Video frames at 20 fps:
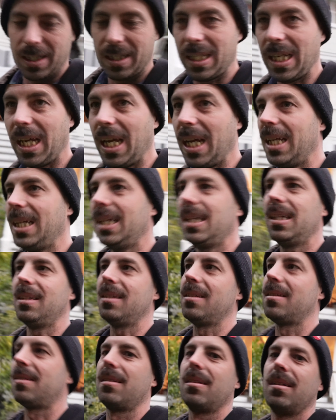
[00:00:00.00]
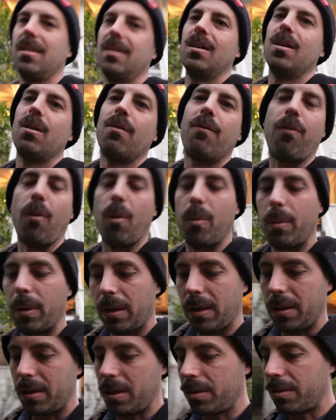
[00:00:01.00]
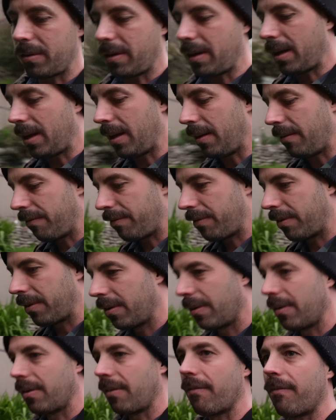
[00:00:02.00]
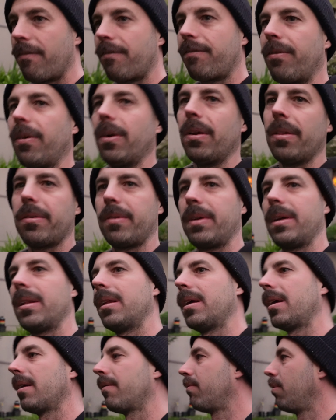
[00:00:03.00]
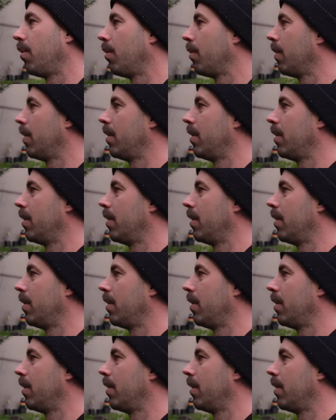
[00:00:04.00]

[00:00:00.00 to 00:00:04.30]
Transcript: That is four-wheel underdrive, front three-link, four-wheel